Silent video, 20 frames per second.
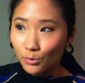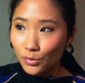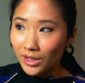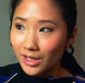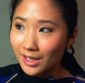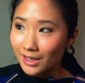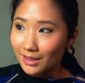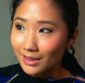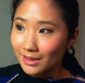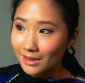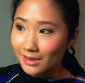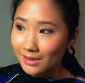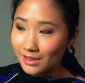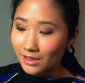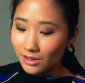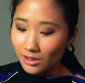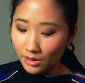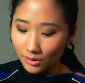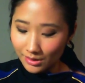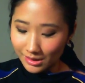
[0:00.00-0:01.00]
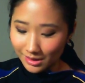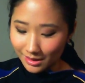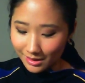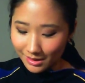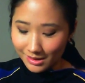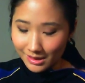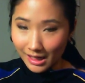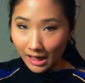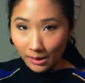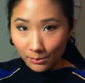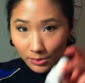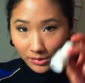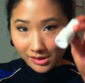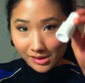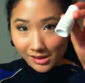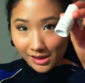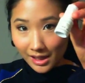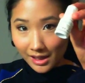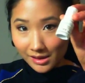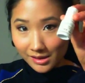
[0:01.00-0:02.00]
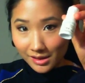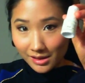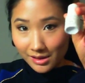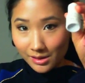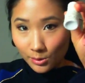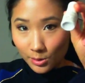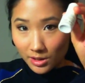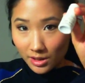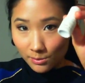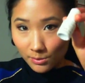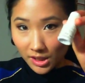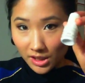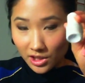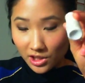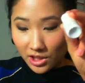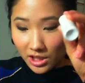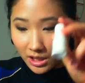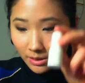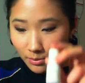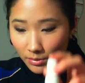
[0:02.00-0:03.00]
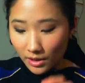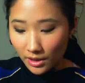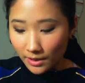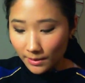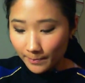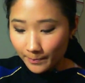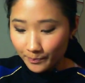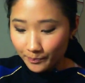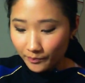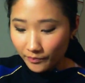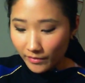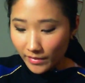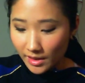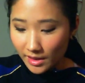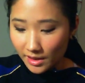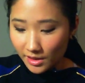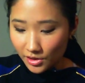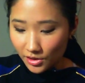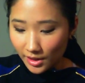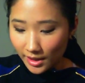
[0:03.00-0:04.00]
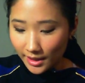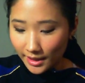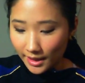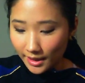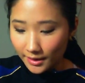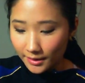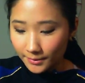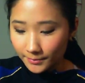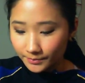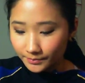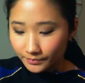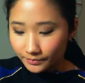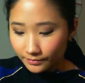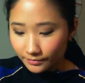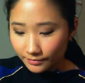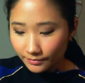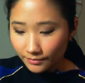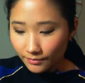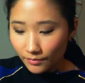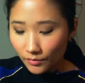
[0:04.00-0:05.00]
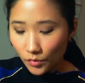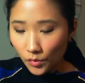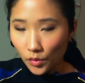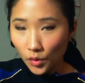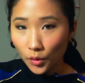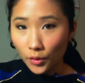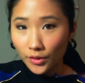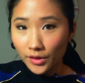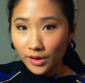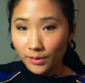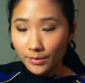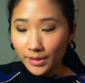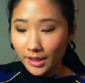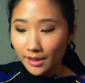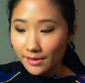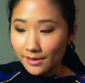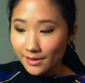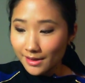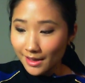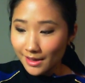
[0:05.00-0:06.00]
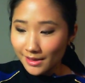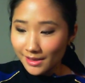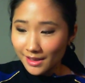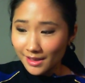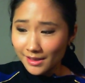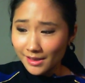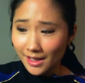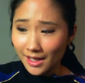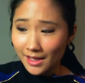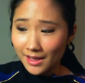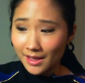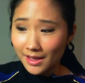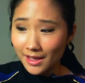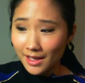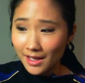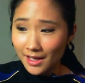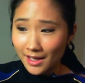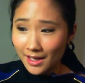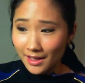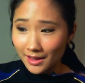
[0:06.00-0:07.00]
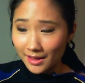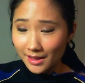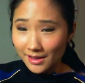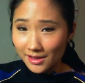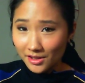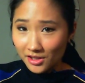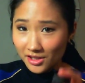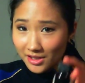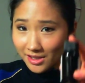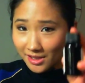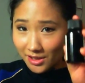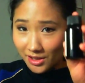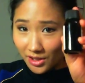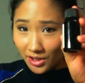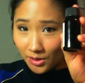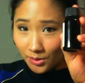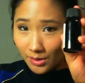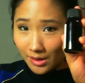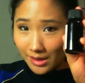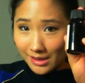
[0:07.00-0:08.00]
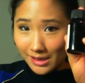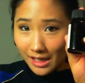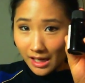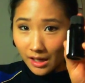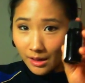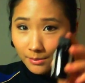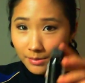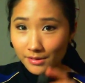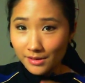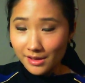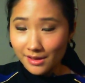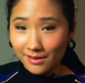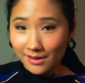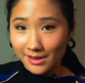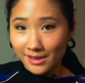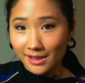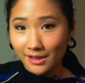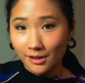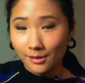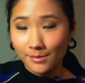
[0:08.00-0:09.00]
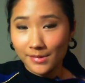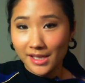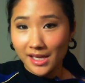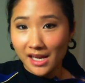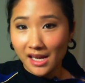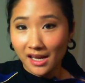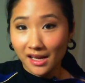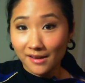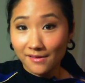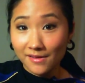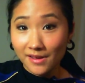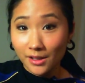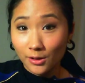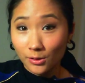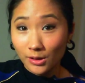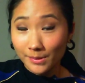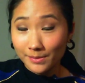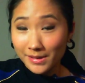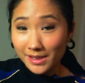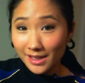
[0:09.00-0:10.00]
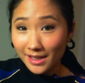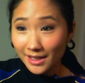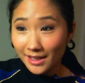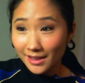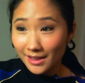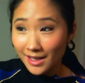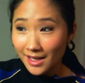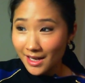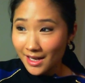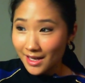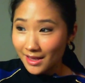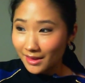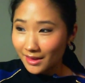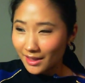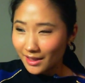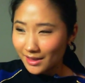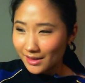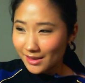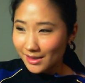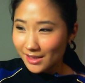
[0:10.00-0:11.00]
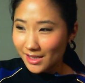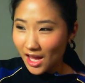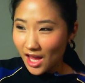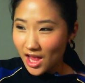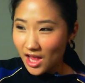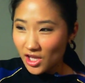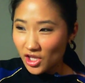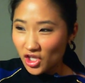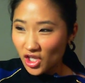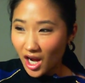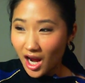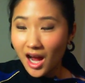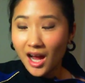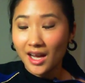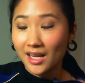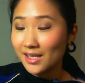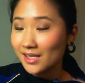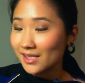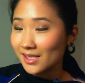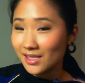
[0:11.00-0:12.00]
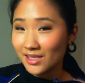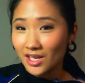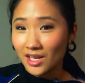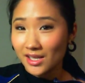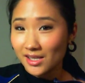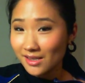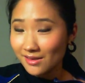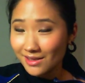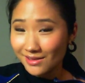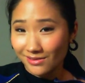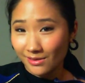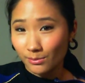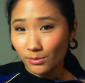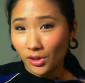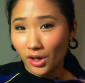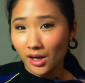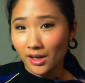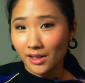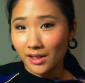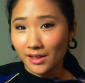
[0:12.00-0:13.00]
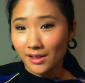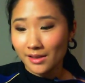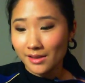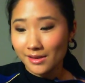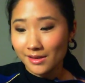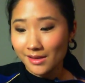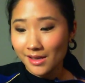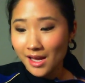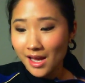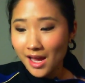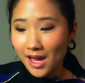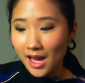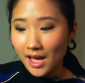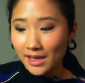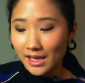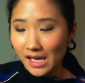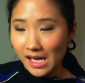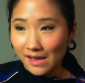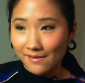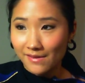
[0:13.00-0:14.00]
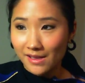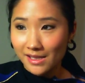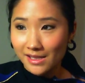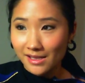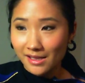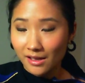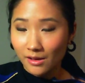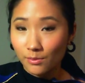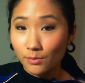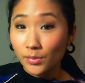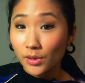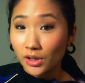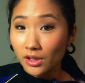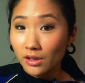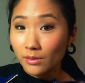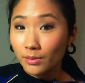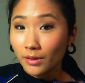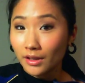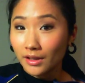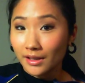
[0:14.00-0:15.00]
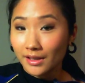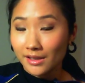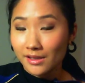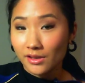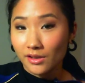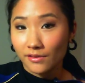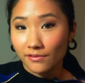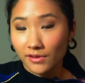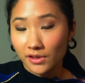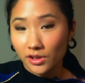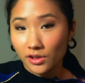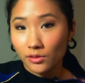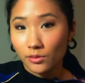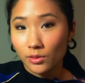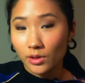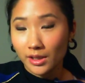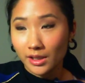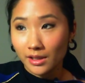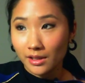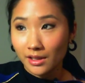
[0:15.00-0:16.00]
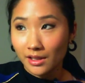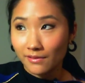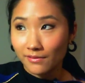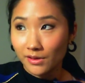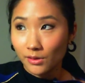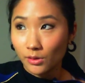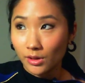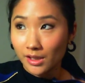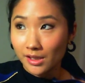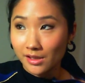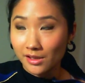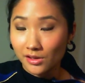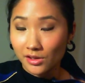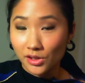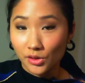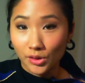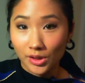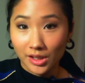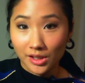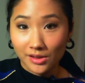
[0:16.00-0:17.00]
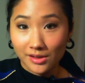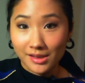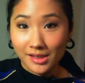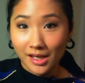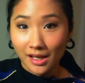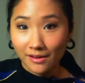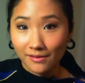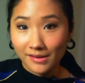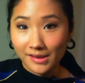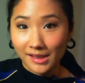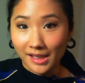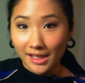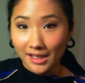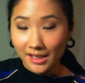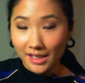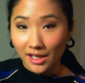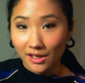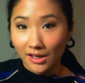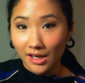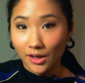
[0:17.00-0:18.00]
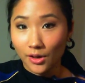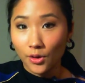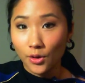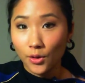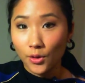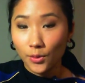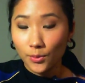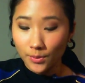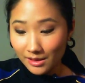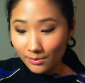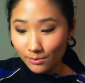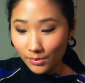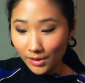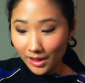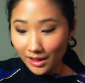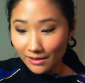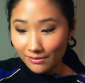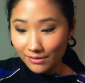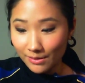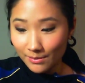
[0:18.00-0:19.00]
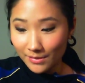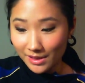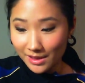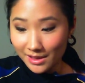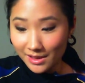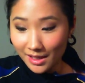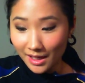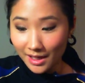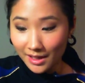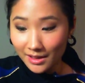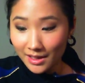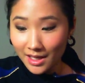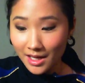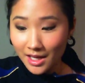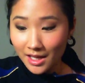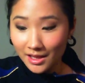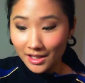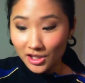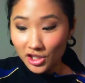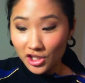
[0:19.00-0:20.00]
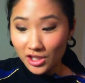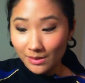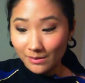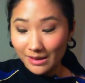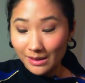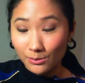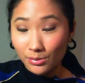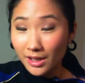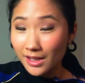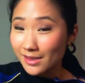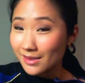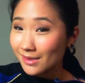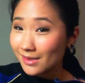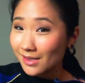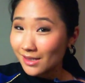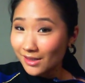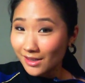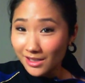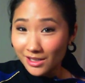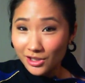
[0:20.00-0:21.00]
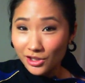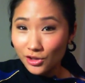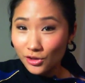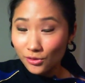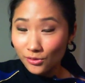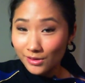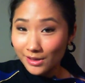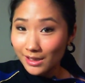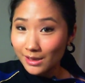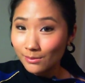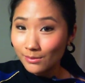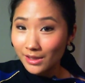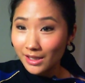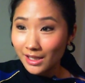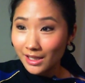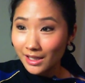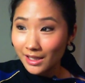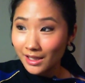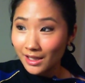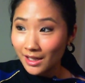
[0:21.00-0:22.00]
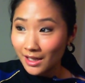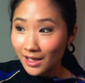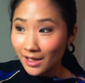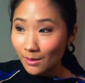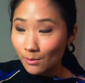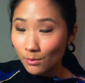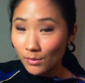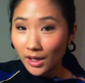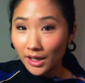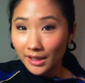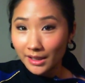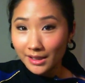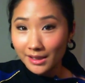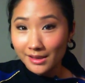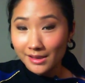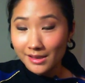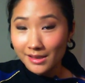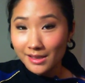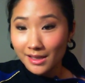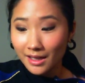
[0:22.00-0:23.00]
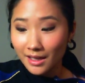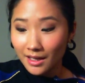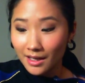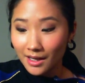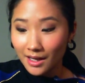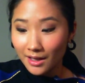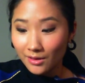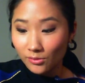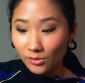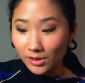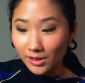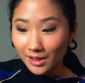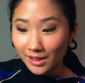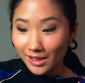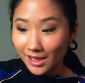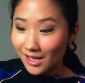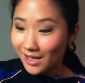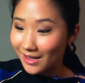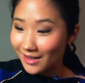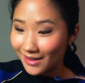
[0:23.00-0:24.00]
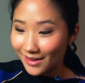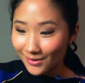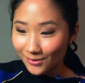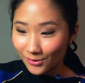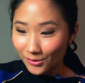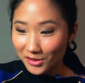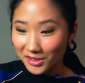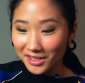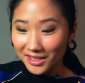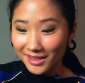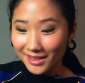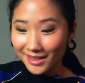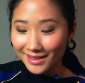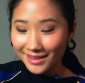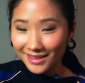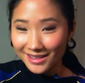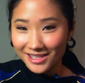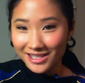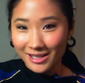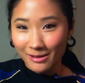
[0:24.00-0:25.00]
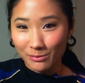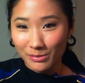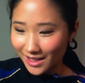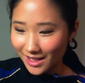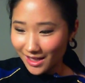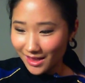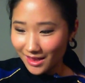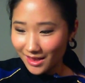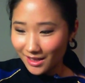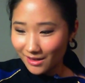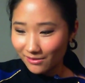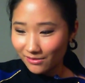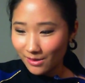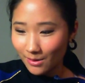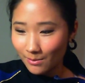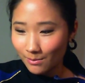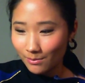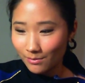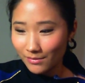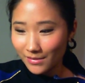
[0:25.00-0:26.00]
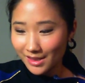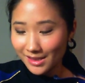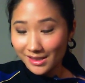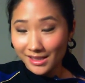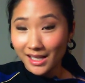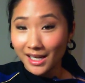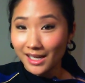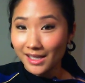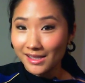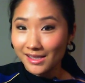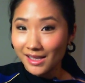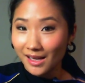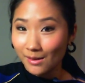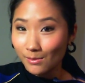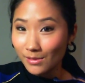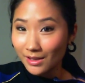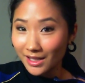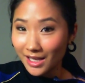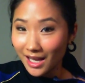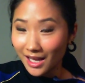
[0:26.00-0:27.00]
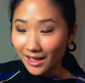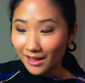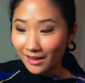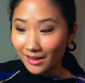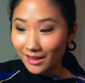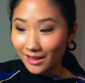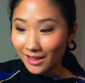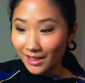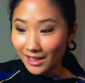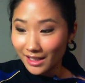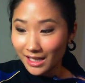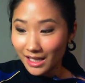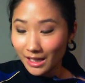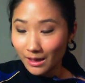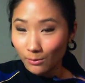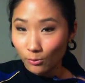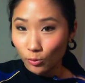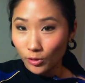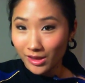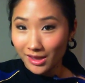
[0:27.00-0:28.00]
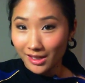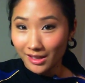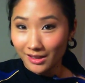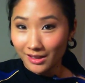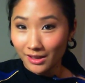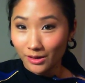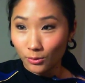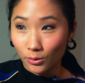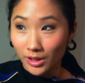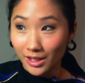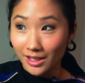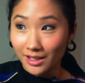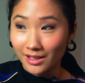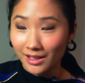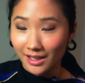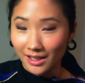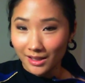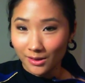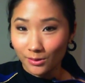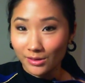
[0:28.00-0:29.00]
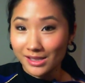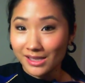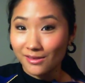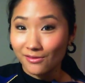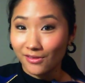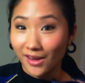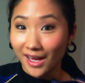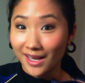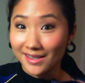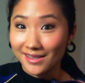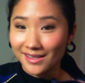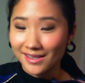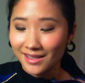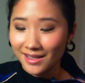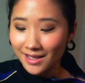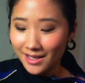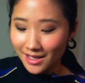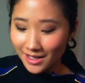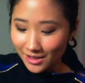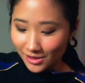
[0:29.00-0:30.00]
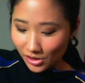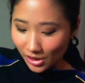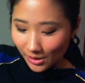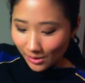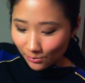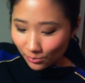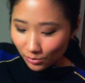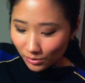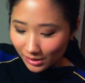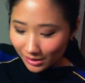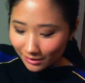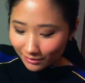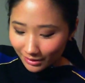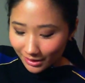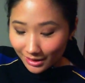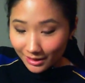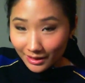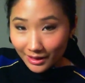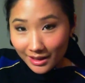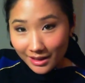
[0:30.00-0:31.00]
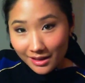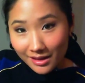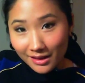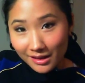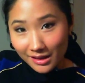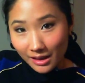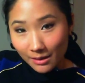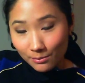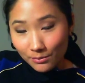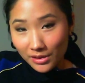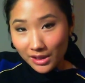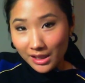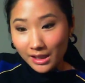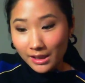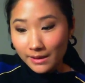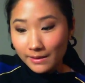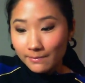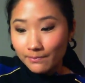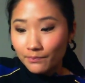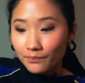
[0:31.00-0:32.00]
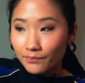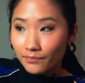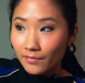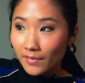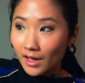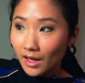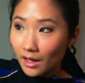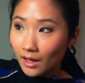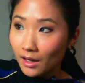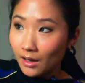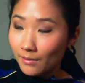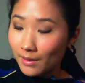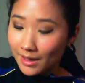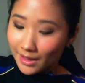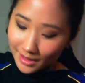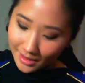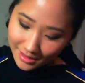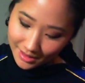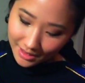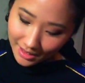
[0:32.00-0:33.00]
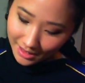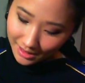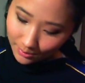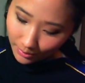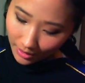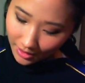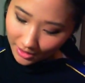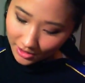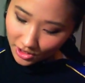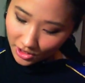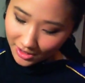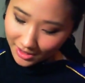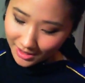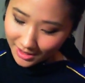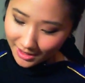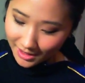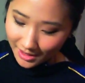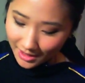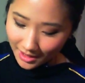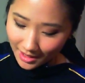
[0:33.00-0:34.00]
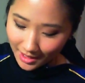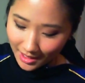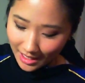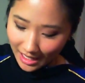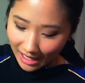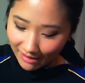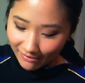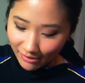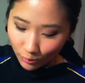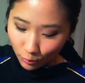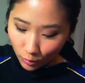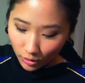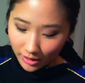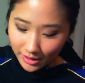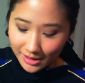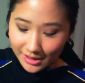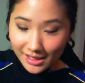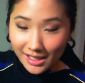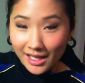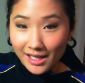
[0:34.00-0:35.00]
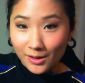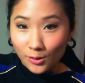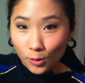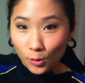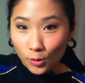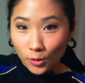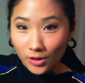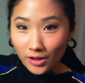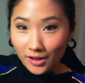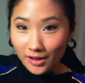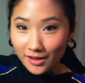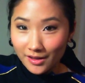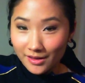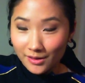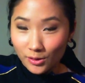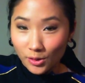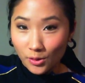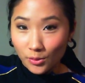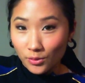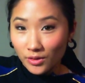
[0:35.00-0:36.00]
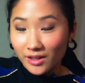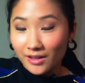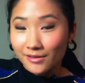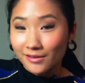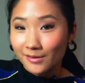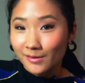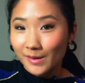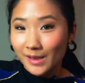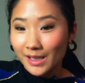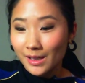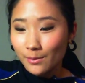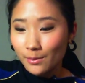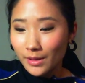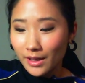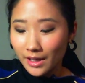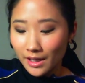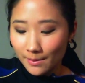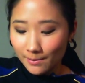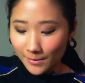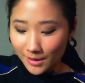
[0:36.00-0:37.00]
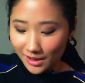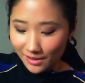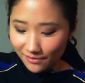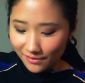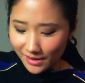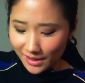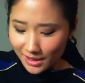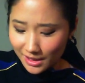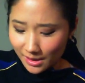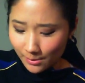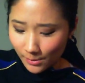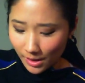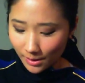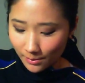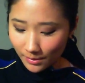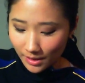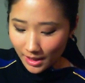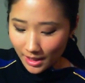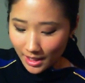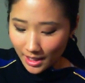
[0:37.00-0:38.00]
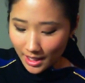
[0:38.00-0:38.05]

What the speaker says: because you can always get sample sizes which are much cheaper to try it out, or the bigger sizes. And these are just 2 examples of the serums they have on their website. There's tons and tons of different products, and they even sell bulk products, so if you want to do it yourself skincare at home, buy it from their site. Their shipping prices are extremely modest. I really like their shipping. They're from the States, I'm in Canada, and it came within a week. Like, it was fast. So I really like the company. I guess these products just haven't worked yet or don't work for me, but I'm gonna finish them up